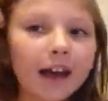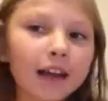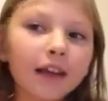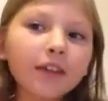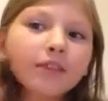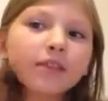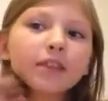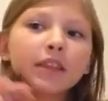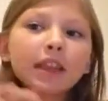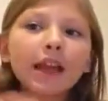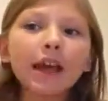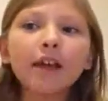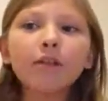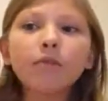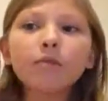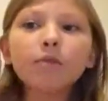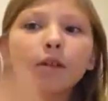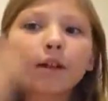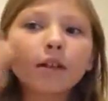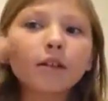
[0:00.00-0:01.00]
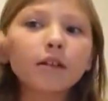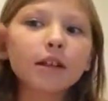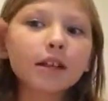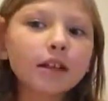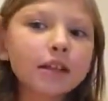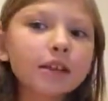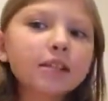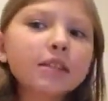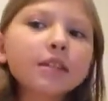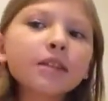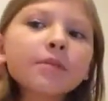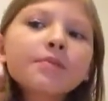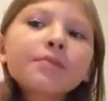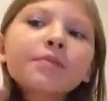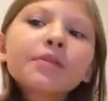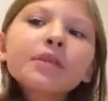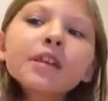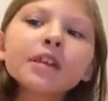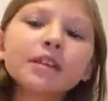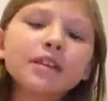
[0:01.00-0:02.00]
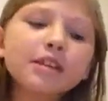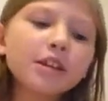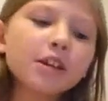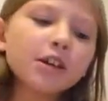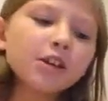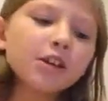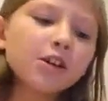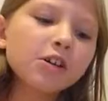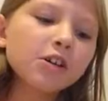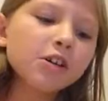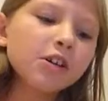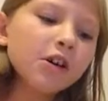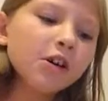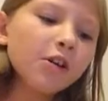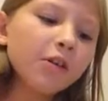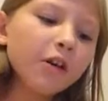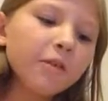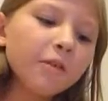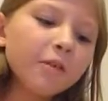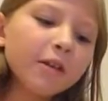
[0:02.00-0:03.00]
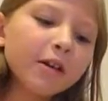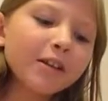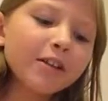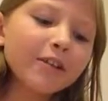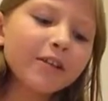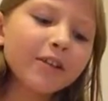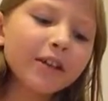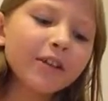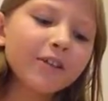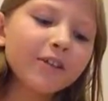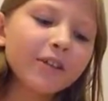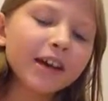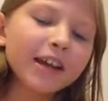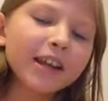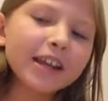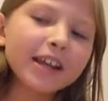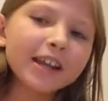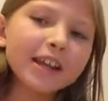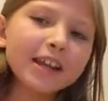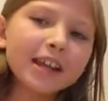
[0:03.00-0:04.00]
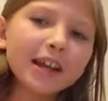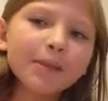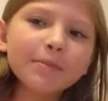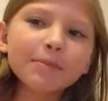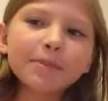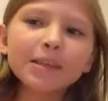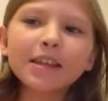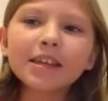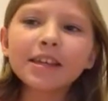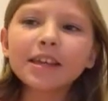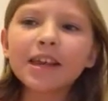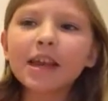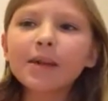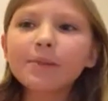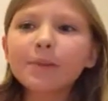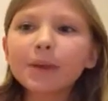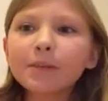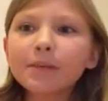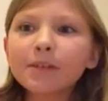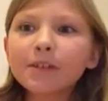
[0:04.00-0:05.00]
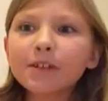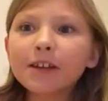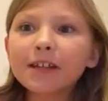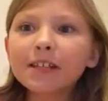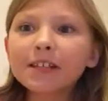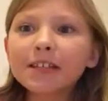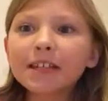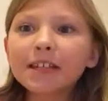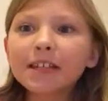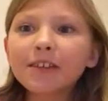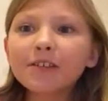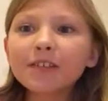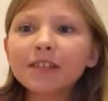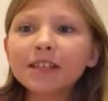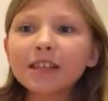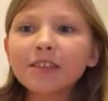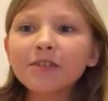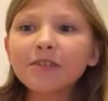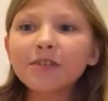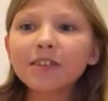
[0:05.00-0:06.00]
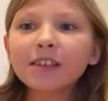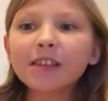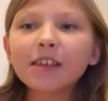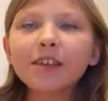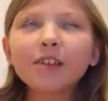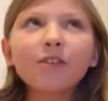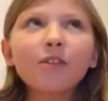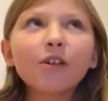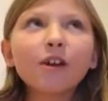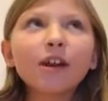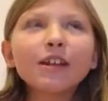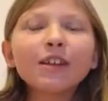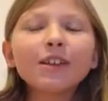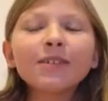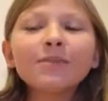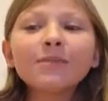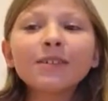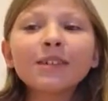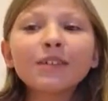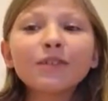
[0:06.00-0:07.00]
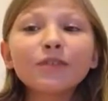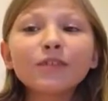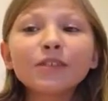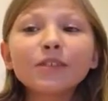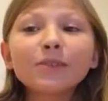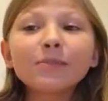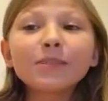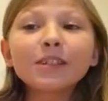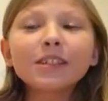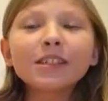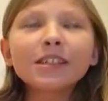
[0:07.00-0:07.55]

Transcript: enough of that weirdness. So, when we were in grade one, he came up to us and he was like really annoying to me for some